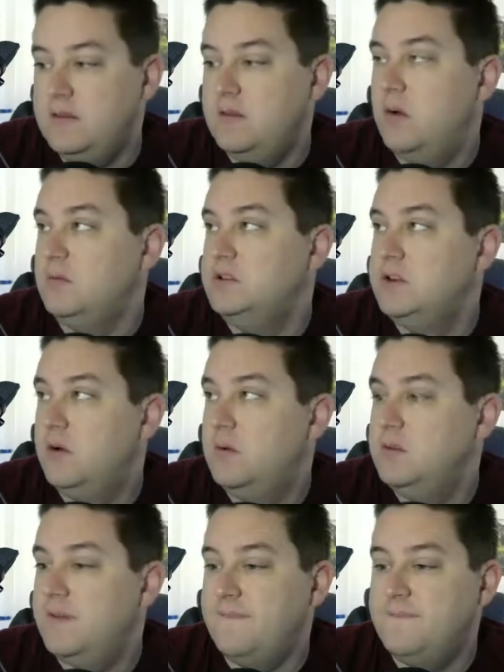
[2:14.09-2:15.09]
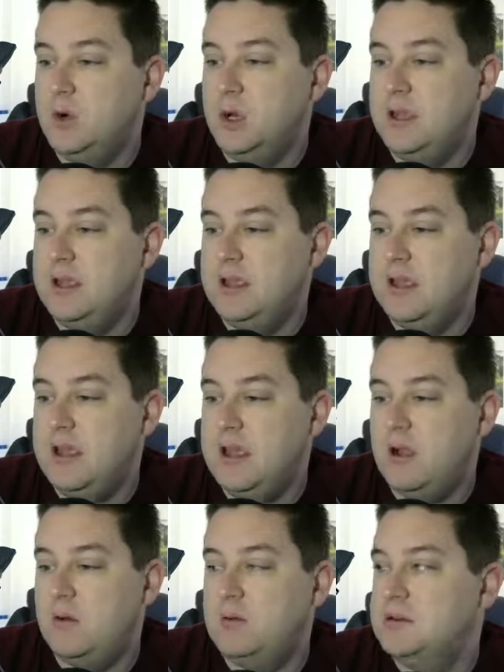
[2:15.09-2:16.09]
so don't freak
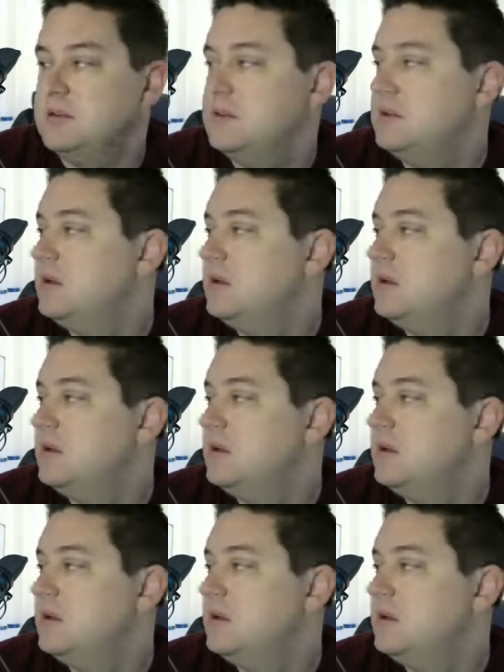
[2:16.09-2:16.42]
out